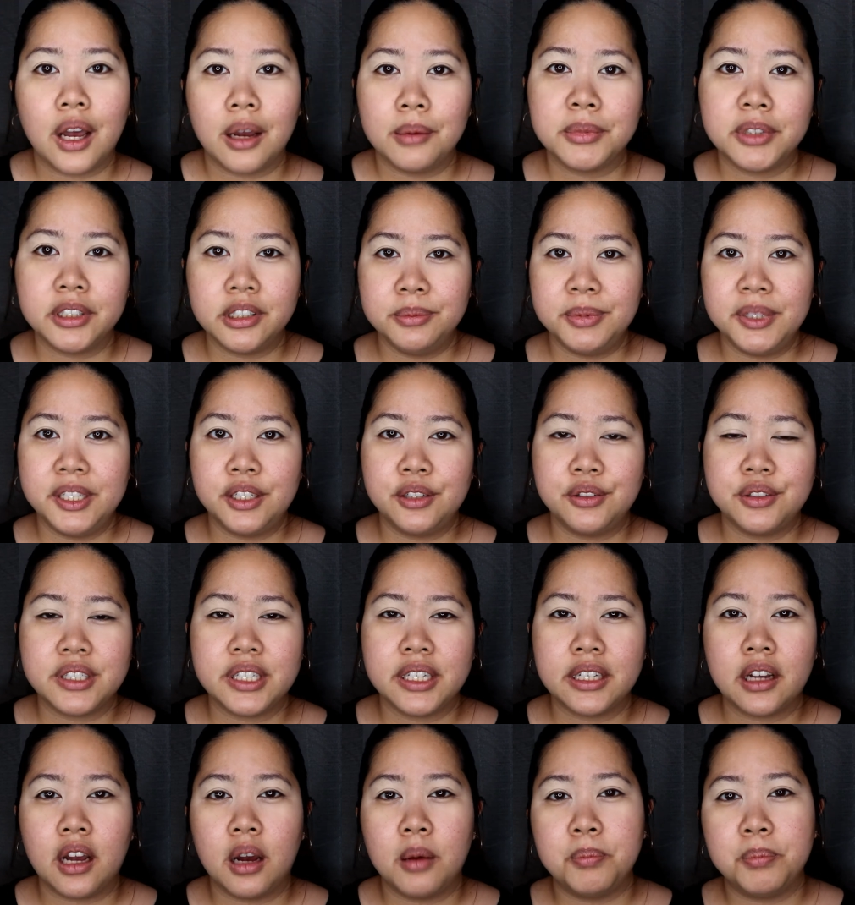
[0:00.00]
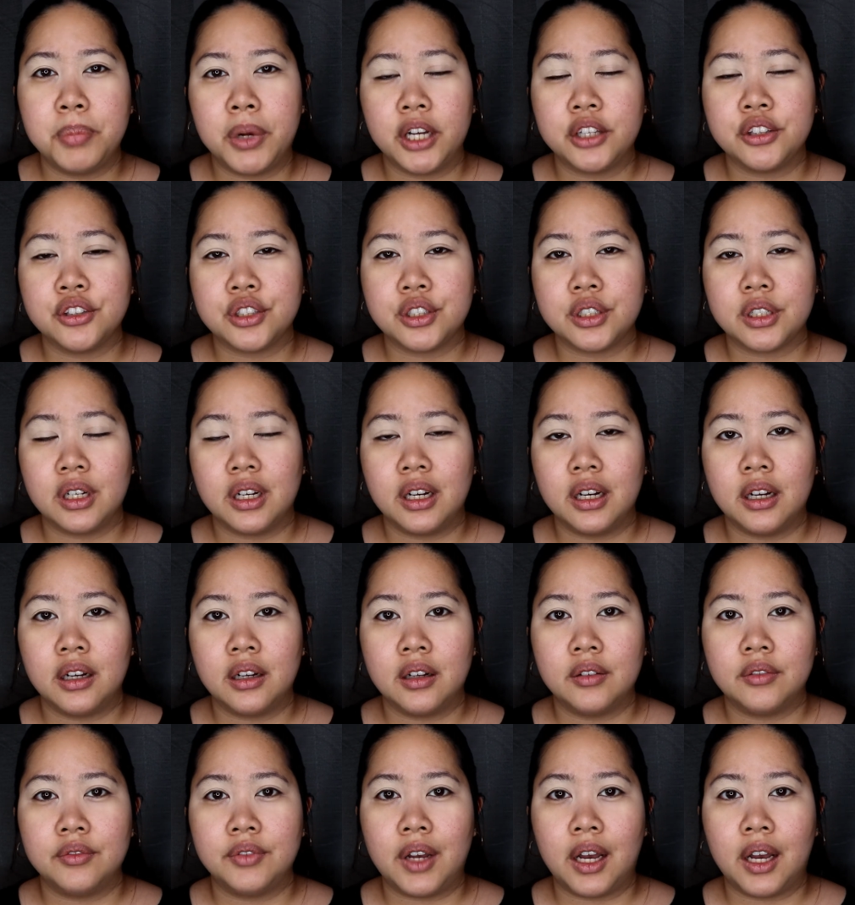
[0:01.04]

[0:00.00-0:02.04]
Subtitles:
I'm gonna be using a bunch of